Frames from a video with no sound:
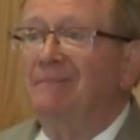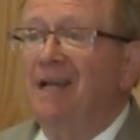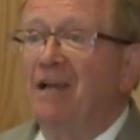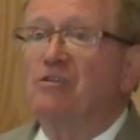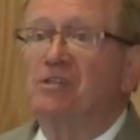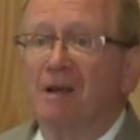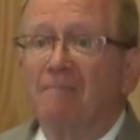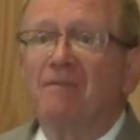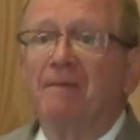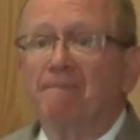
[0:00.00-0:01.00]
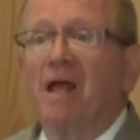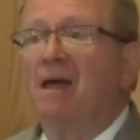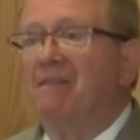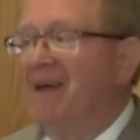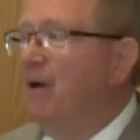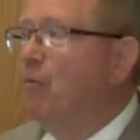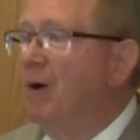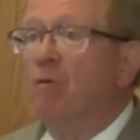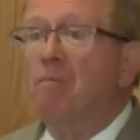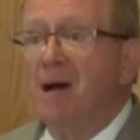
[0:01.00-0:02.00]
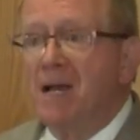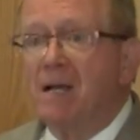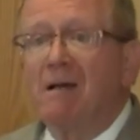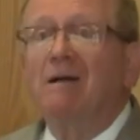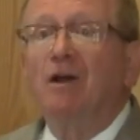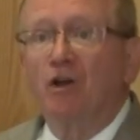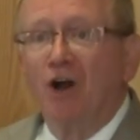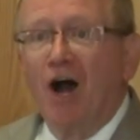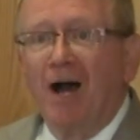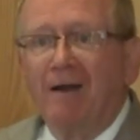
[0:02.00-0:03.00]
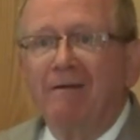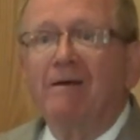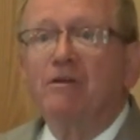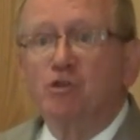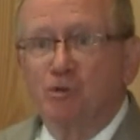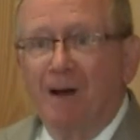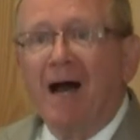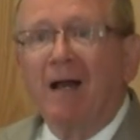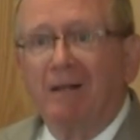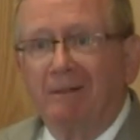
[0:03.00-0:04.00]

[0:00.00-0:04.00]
is something that will make God smile.